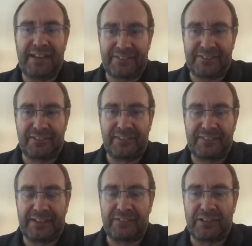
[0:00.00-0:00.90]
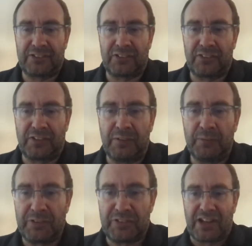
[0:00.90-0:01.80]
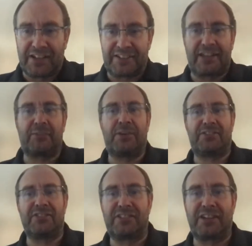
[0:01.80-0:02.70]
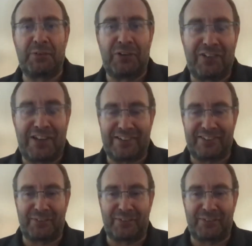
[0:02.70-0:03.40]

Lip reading: Excellent. Thank you for that, Jonathan. And we're starting to get questions coming already, so